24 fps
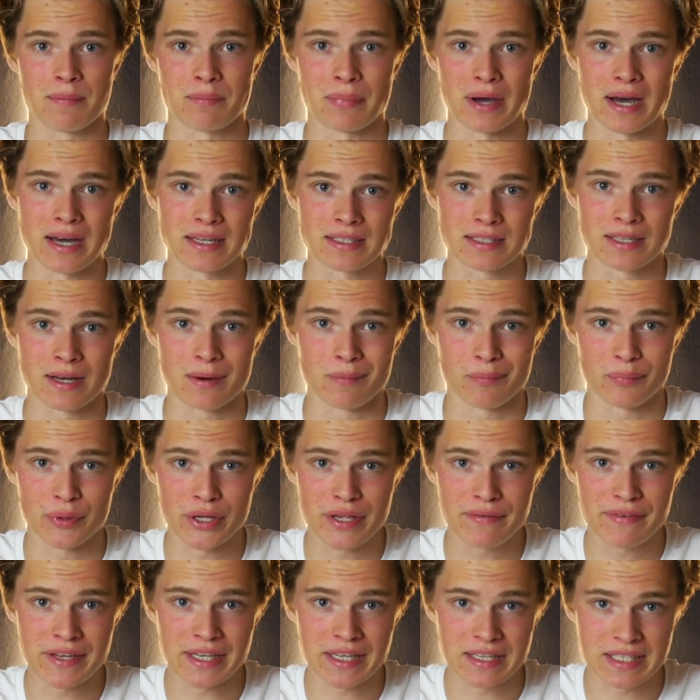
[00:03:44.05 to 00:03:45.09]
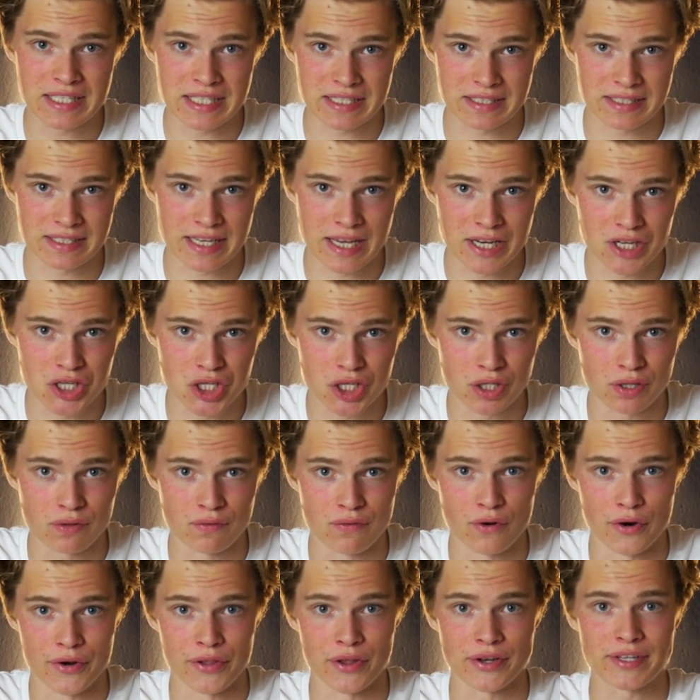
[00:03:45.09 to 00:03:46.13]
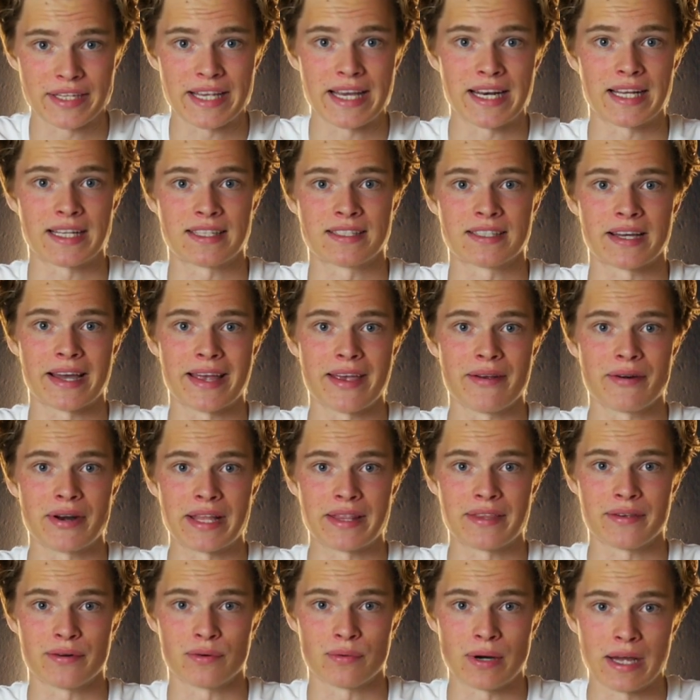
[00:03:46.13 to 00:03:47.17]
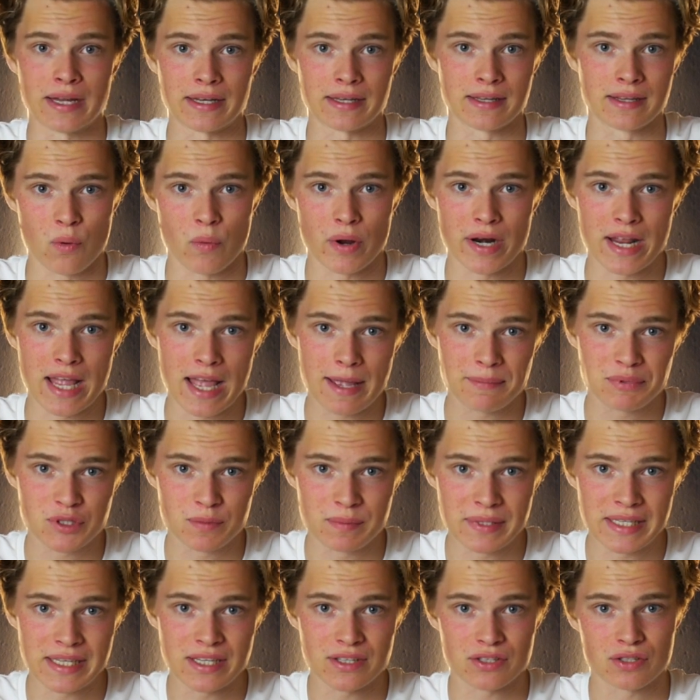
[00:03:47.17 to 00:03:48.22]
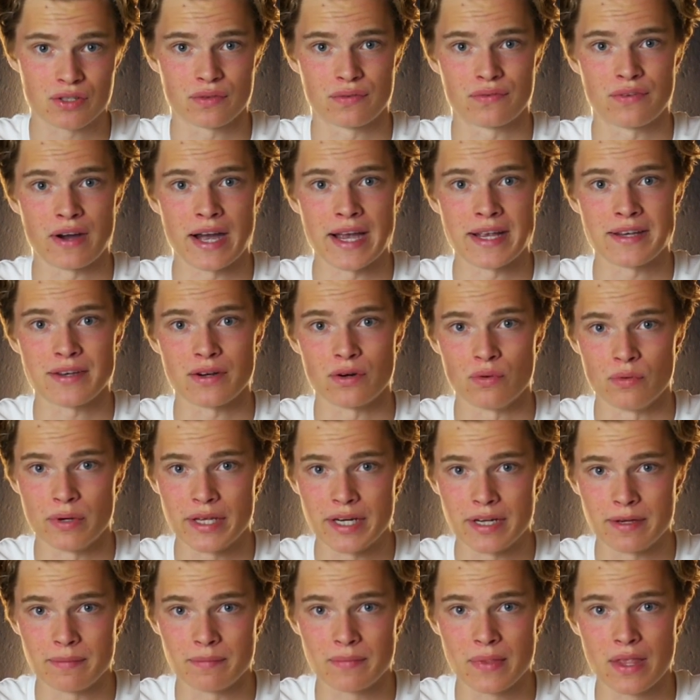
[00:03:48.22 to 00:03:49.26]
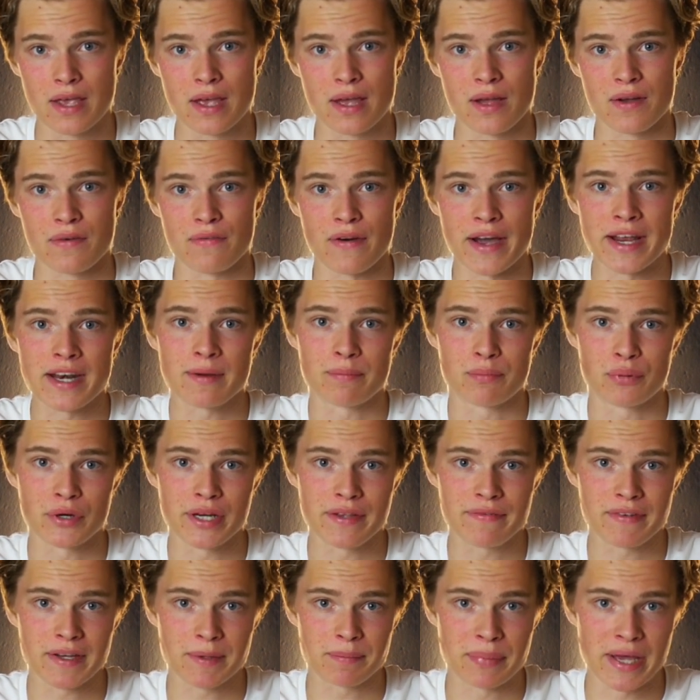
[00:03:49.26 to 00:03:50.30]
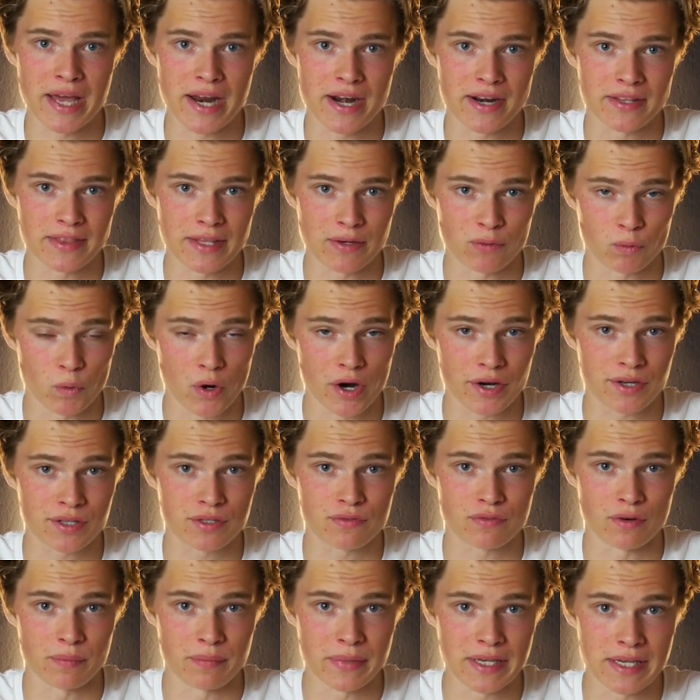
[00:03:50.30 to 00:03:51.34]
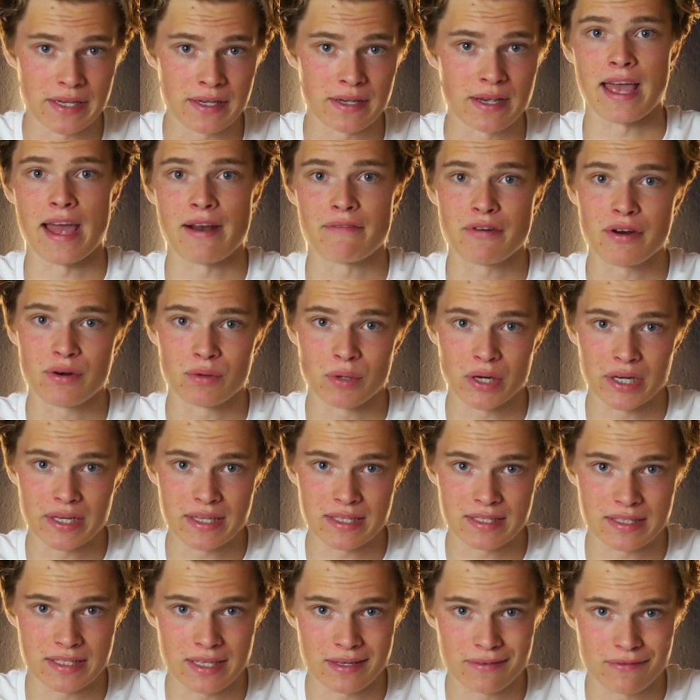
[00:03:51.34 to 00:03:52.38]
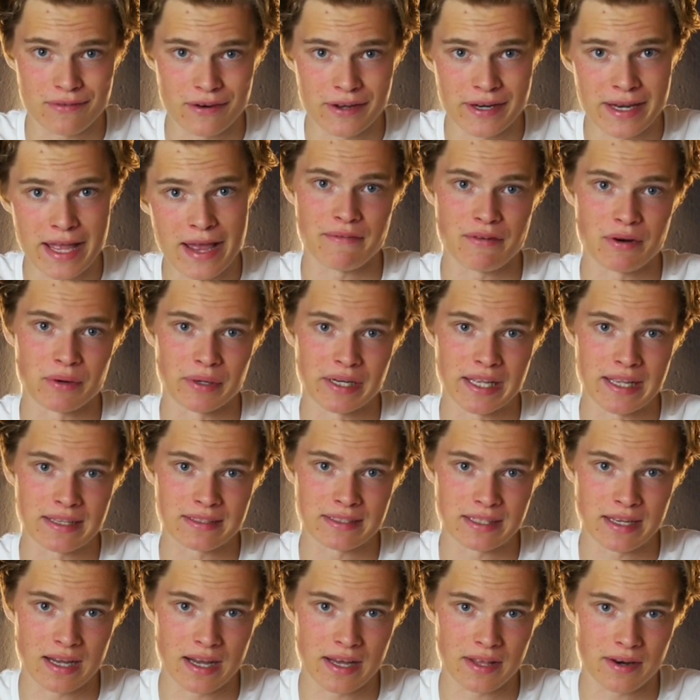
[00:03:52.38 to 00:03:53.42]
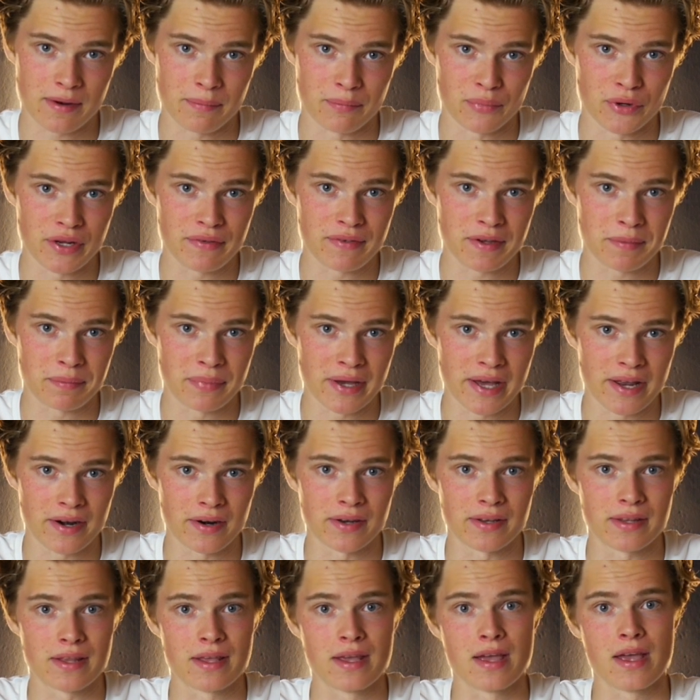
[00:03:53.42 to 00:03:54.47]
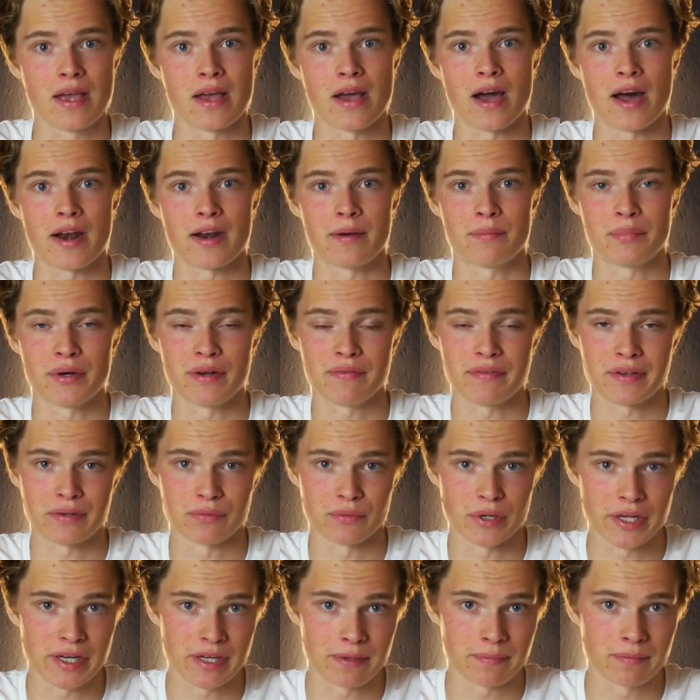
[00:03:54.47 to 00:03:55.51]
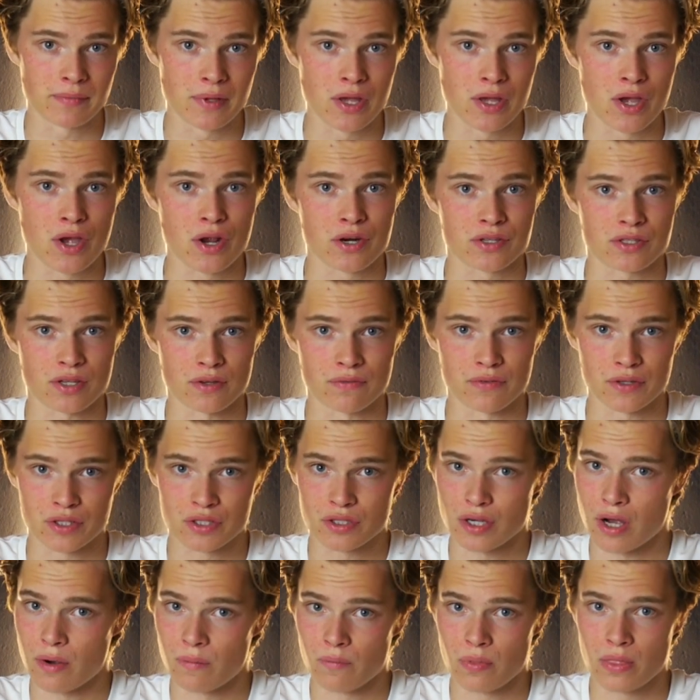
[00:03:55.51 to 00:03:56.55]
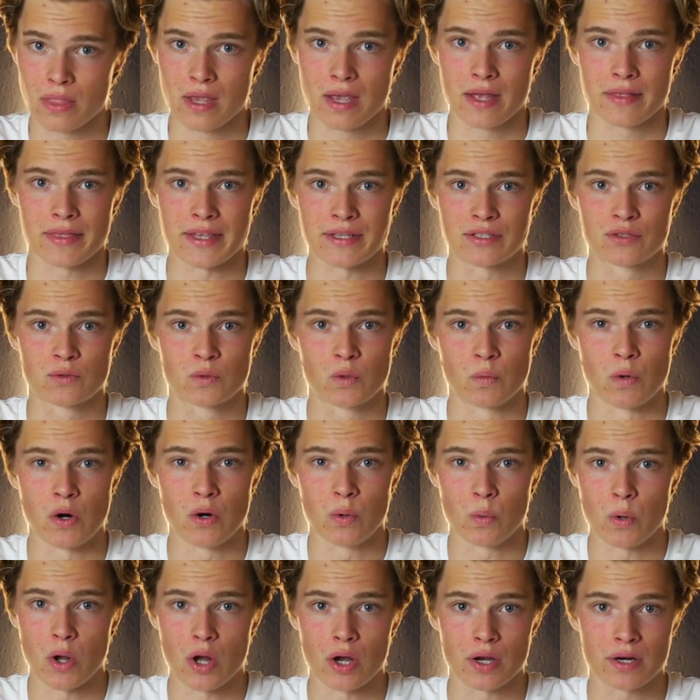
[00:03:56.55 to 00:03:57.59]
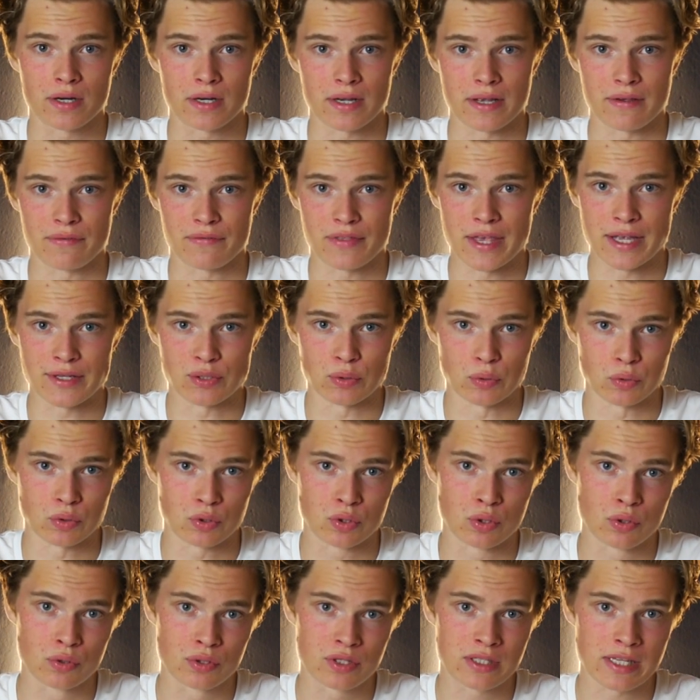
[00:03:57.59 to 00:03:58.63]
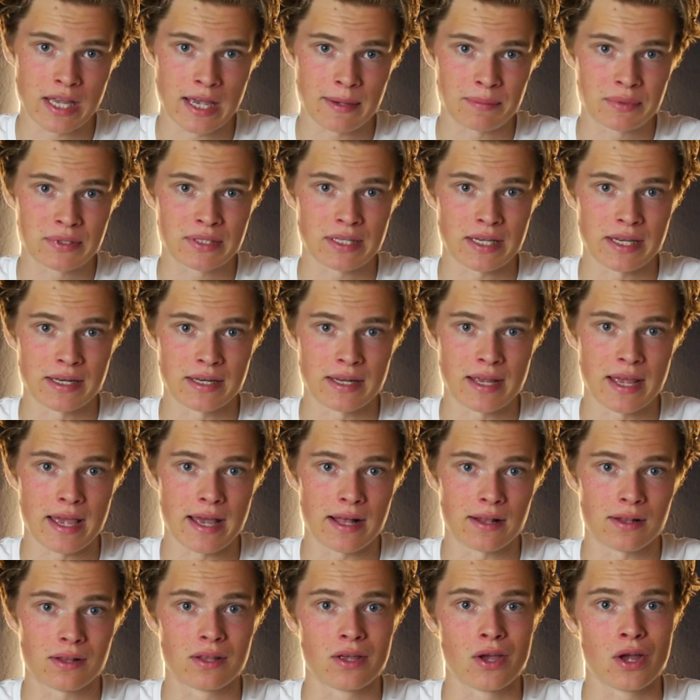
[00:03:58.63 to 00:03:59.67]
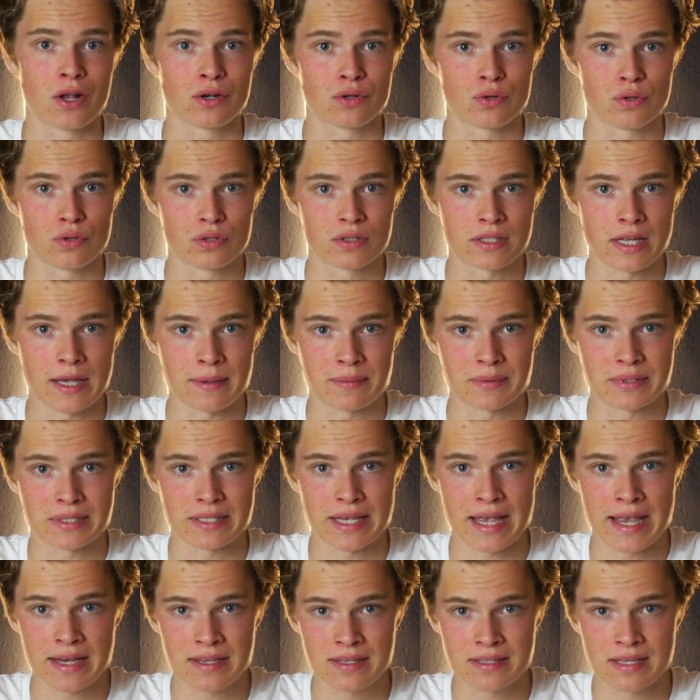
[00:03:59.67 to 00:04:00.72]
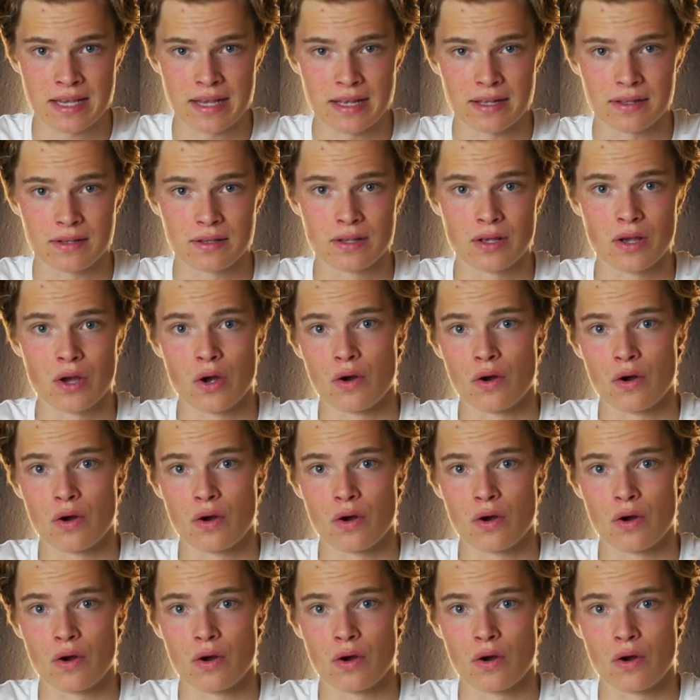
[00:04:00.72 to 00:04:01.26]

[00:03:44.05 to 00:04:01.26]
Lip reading: But breathing is essential for not getting tired at the run. What helps me is to find a rhythm, find a breathing pattern that works for me. Every run is different. Everyone has another breathing pattern, another breathing rhythm. So for some, this will work if they do 2 steps inhale, 2 steps exhale.